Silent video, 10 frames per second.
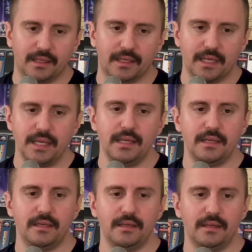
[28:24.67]

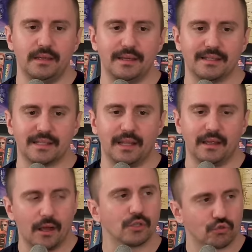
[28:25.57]
He is like
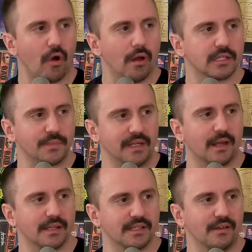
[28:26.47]
on drugs
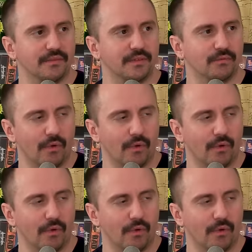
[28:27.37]
because of the